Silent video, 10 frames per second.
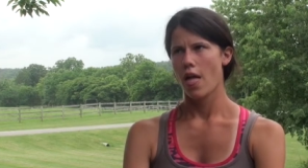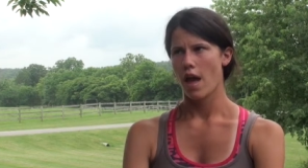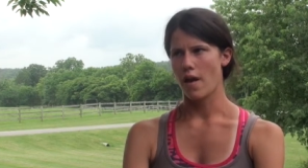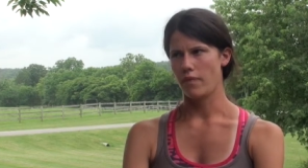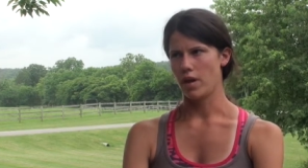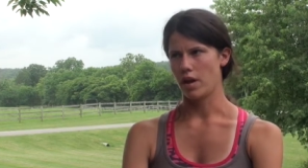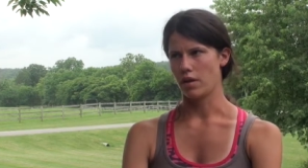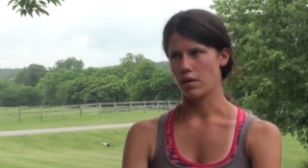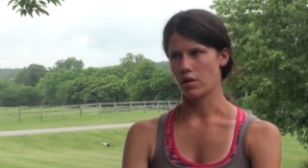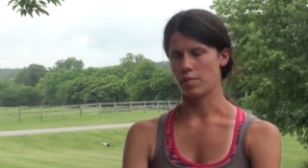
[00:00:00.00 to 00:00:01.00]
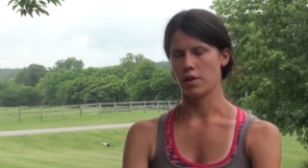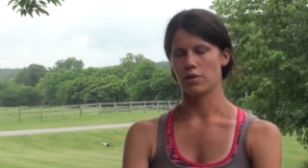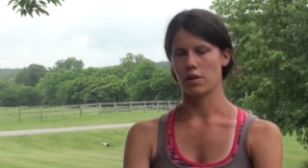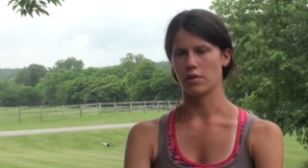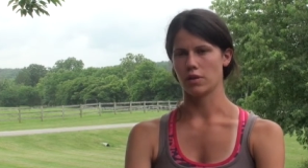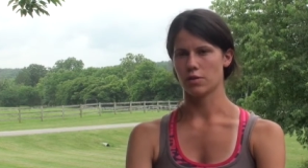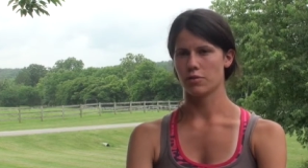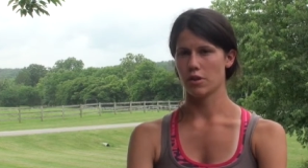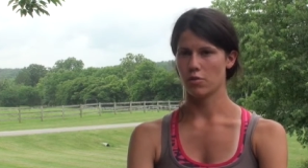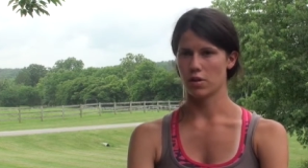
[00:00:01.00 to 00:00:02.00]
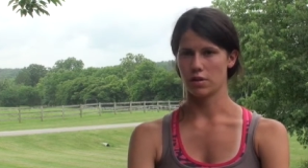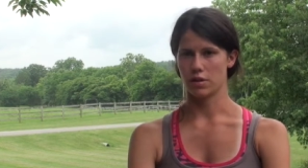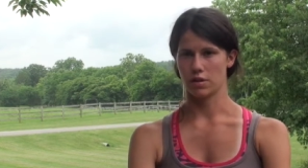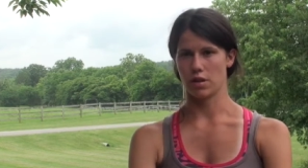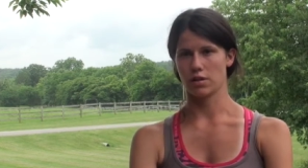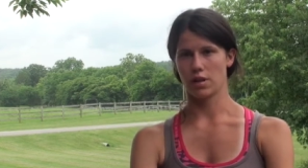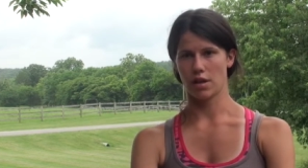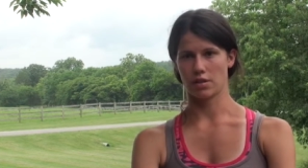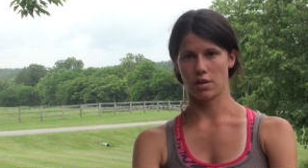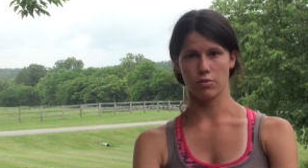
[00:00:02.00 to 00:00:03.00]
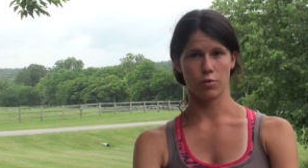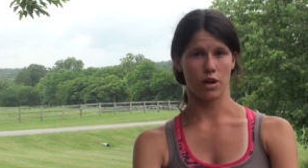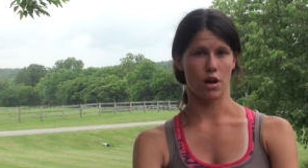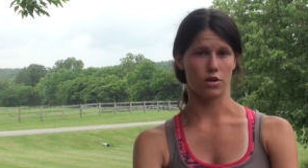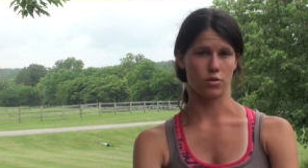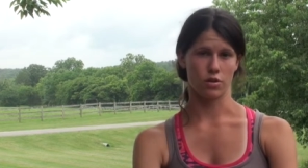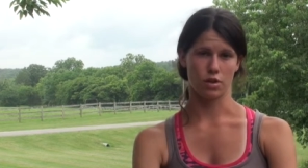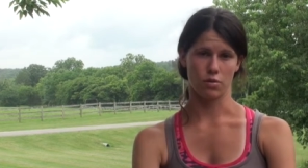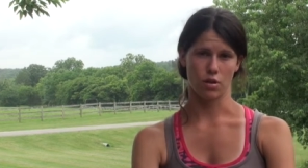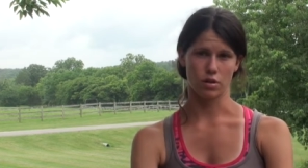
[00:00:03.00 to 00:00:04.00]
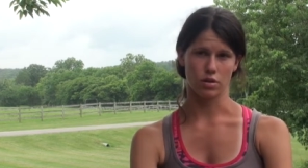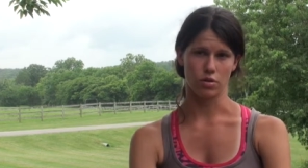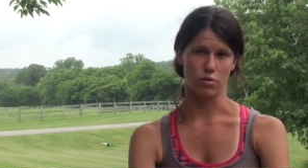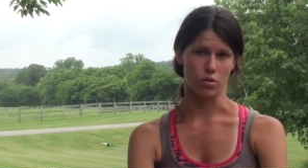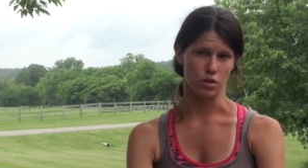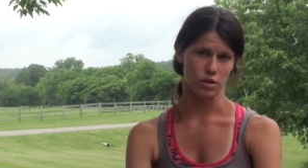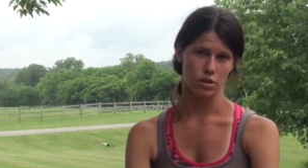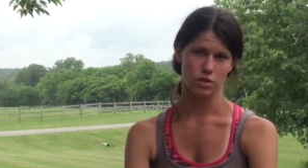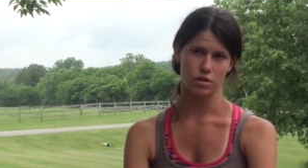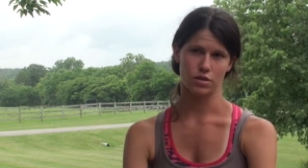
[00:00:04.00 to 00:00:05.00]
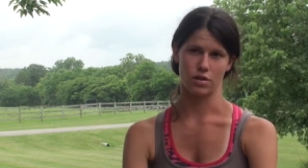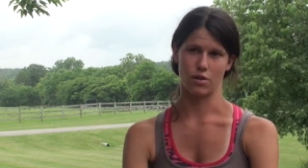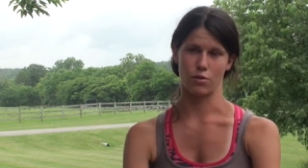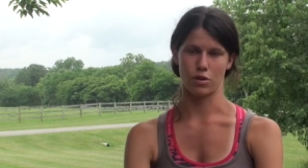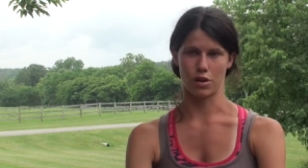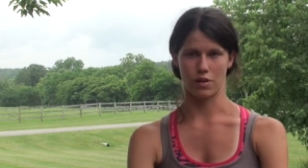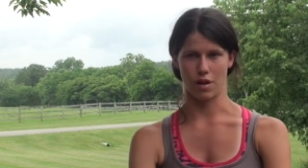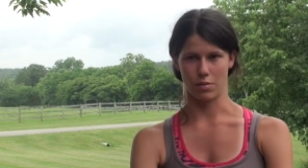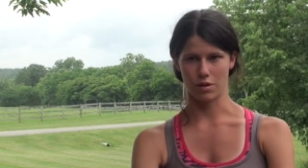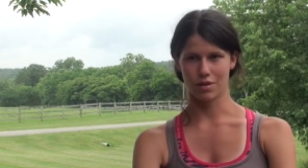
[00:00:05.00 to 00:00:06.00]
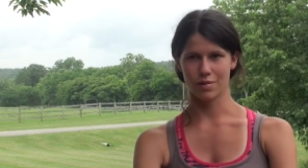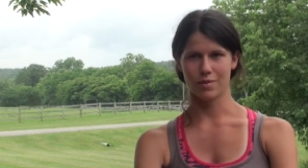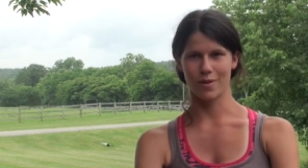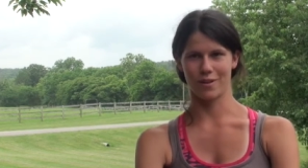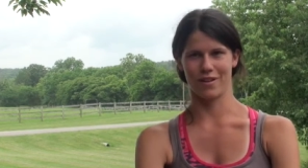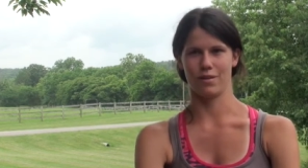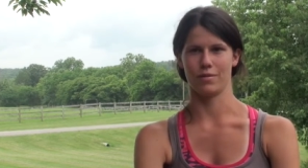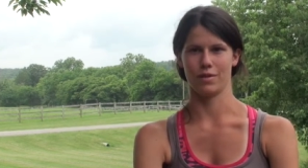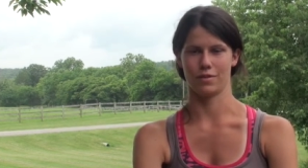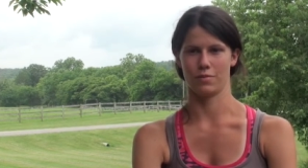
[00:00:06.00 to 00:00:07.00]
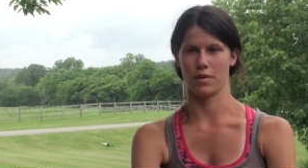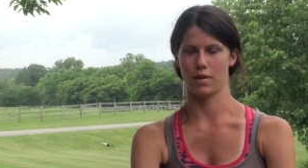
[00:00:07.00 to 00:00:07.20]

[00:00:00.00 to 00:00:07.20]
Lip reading: And then our big thing this spring was, since last summer we got 21 new horses, so working them into the program is